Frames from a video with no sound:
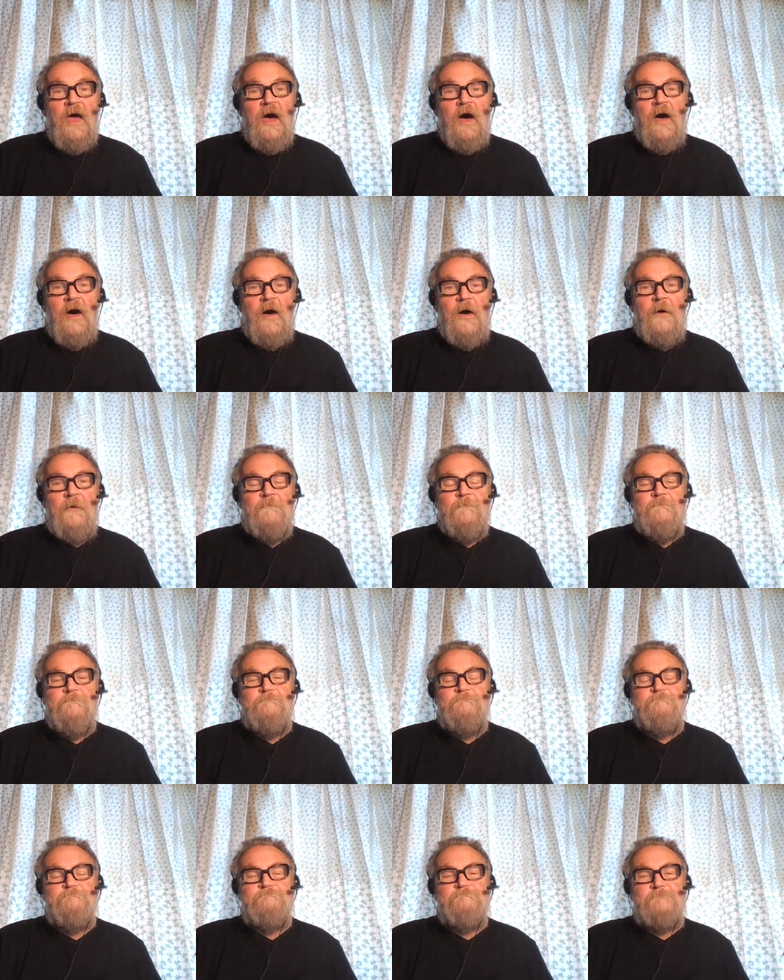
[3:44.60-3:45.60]
Um,
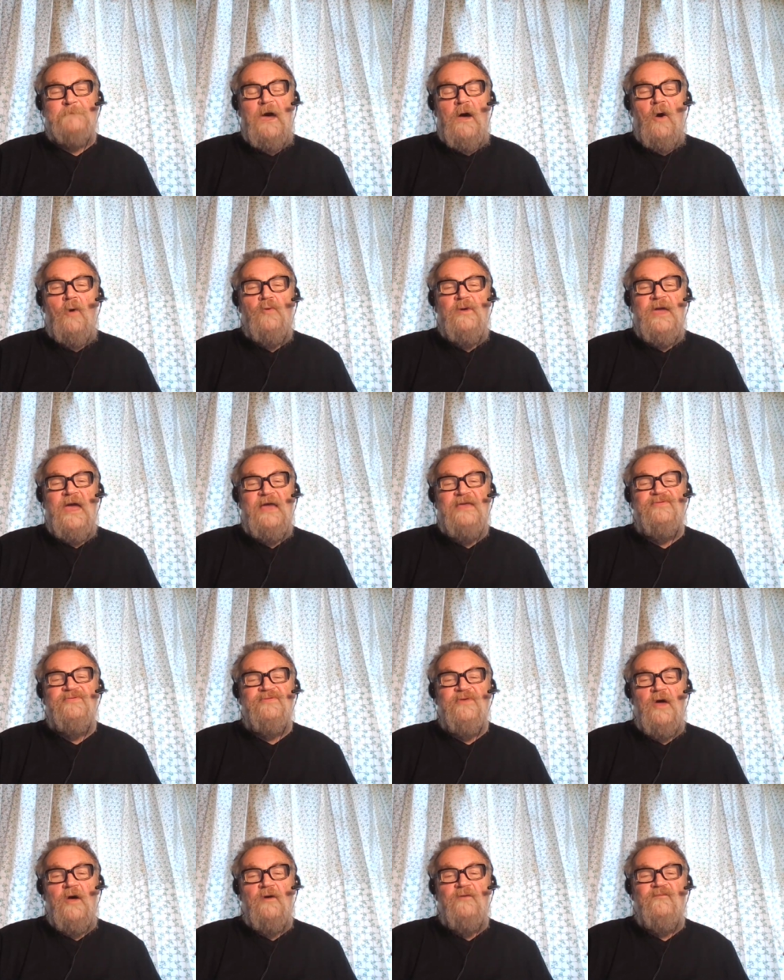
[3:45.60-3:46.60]
Okay,
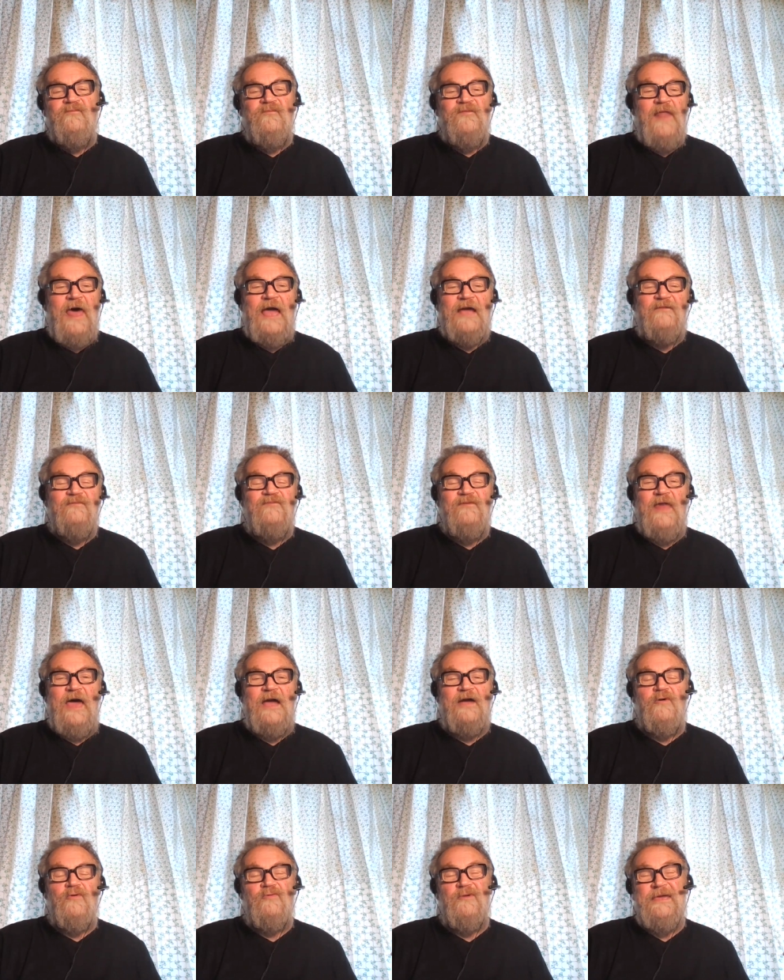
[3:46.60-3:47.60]
so flack
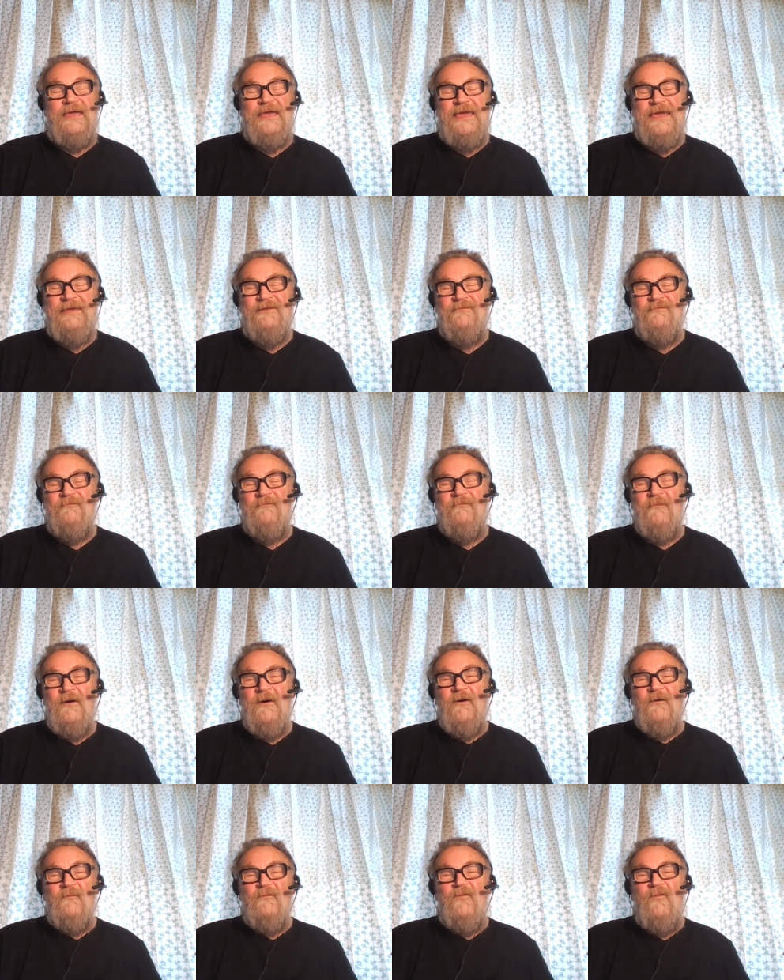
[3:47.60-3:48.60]
flackery,
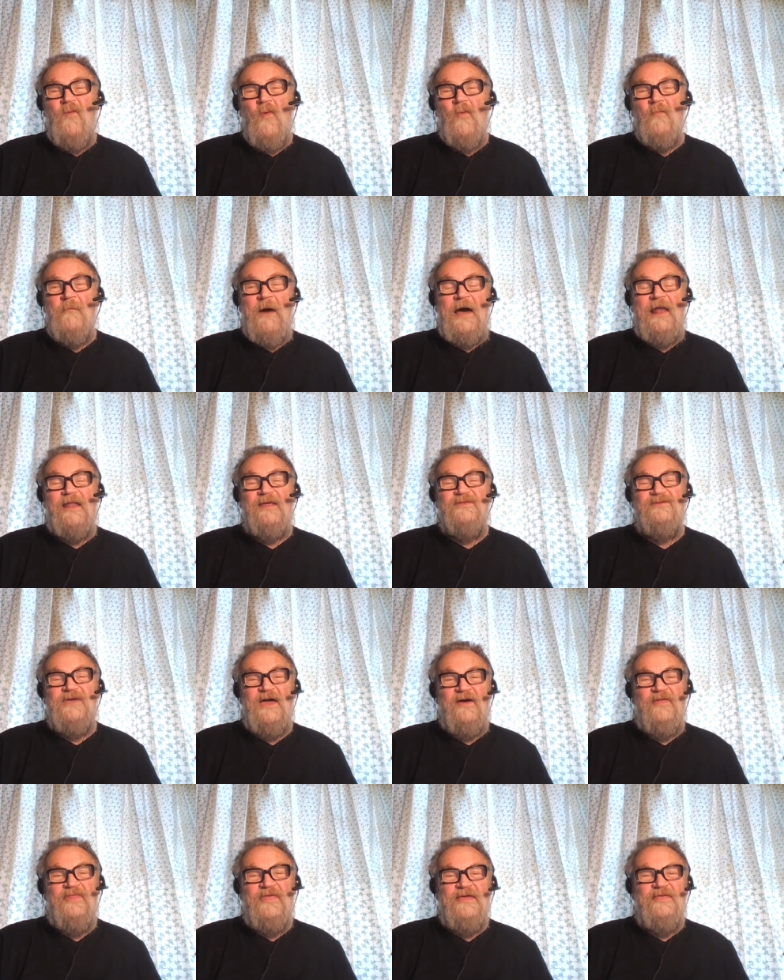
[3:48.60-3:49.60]
informality.
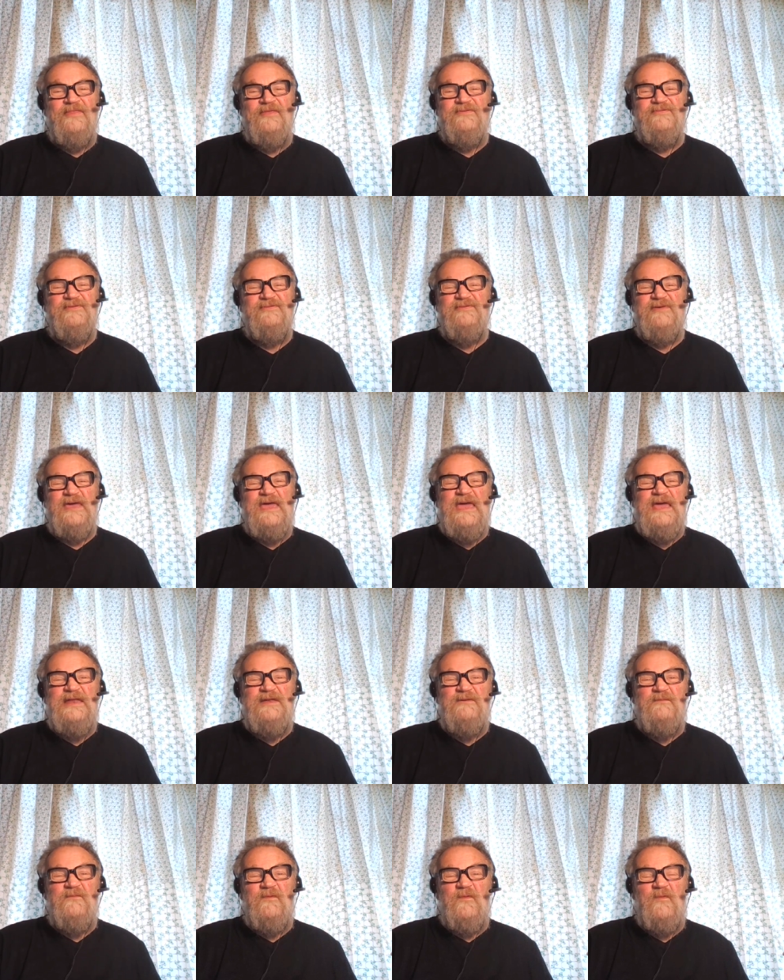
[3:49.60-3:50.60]
I think this is
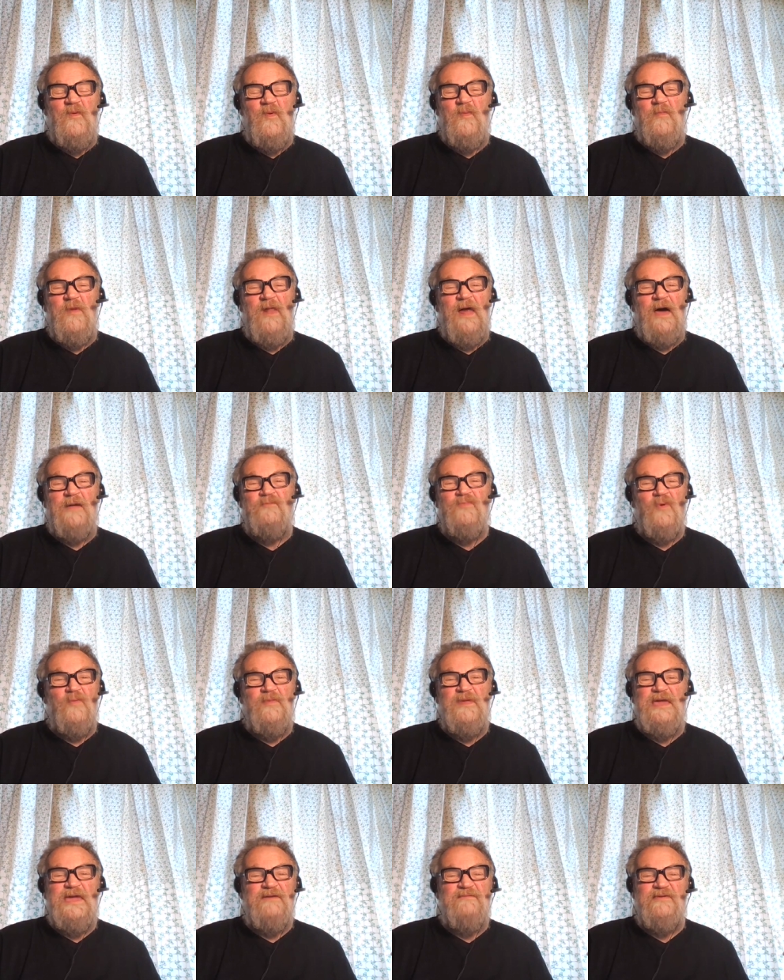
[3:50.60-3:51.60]
informal. I'd
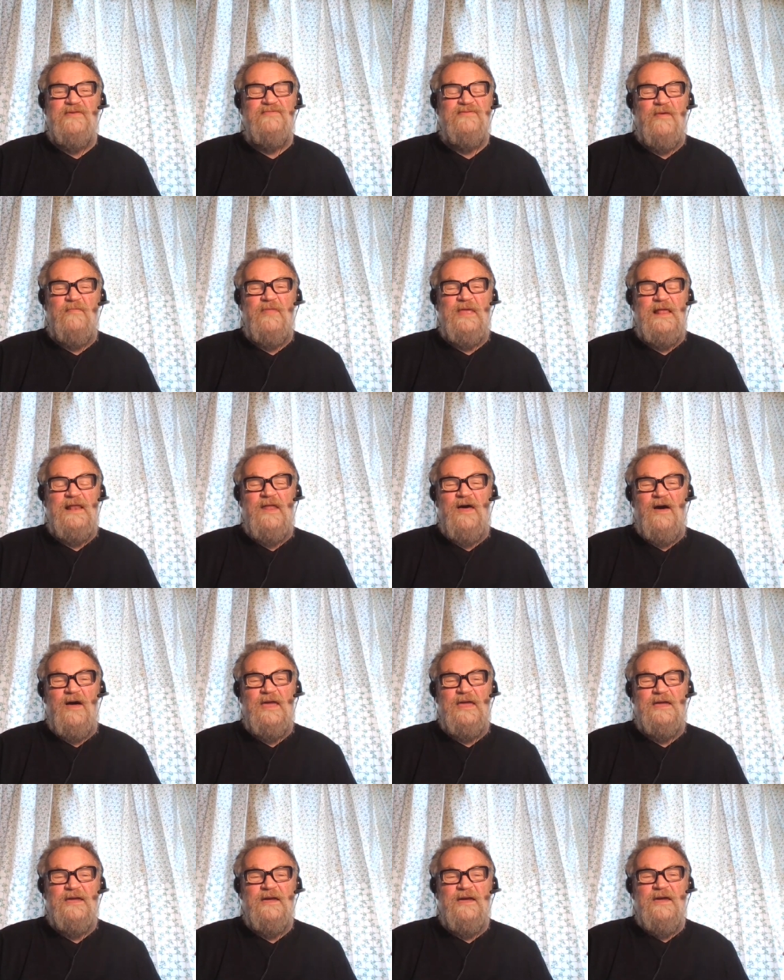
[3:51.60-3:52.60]
probably give it something
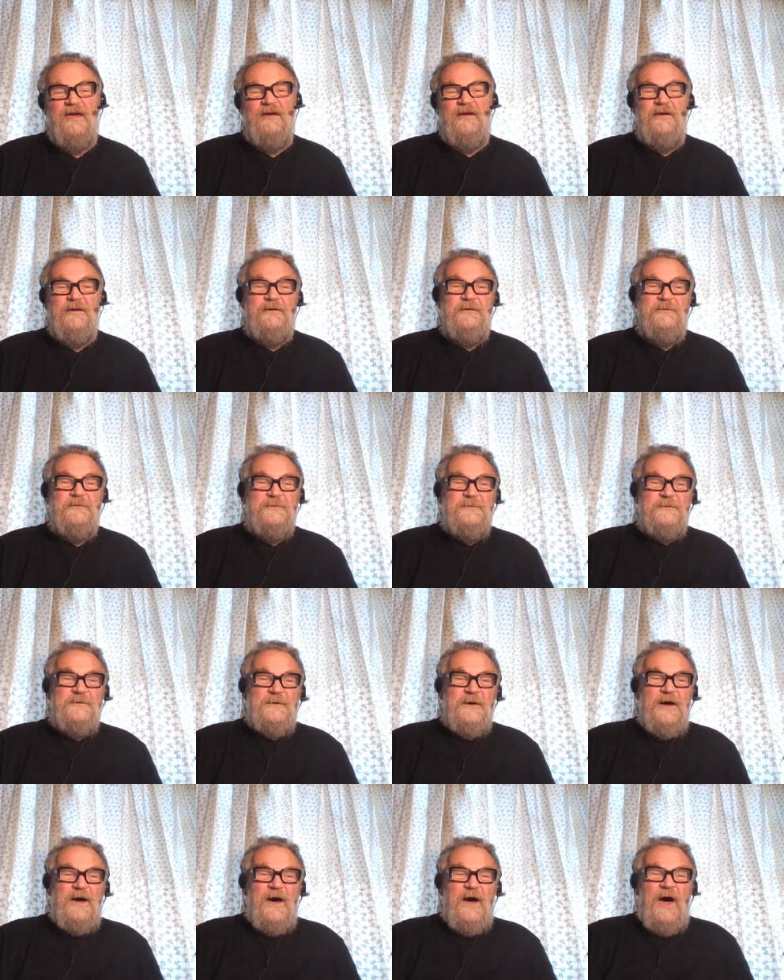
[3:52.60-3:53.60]
like
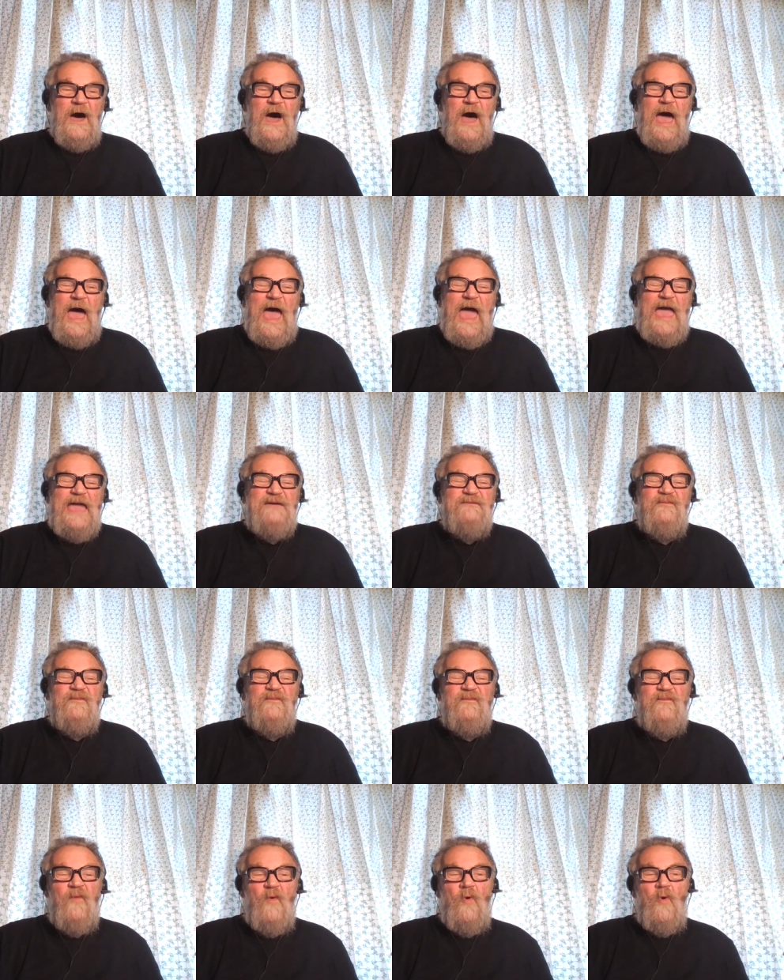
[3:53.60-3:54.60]

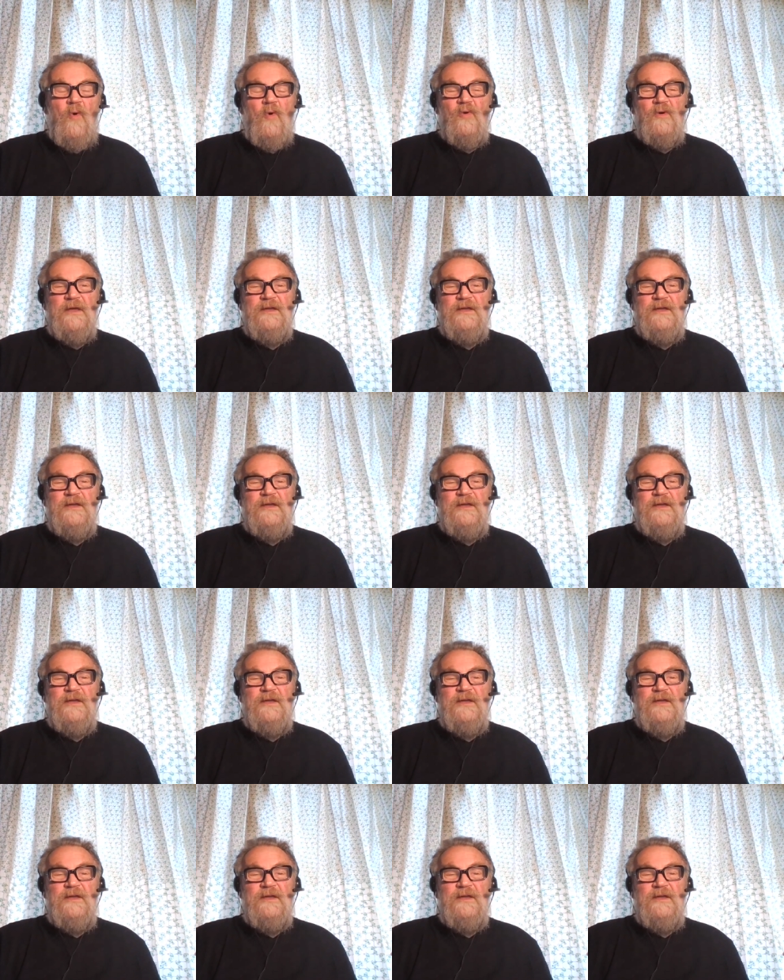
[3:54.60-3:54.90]
A4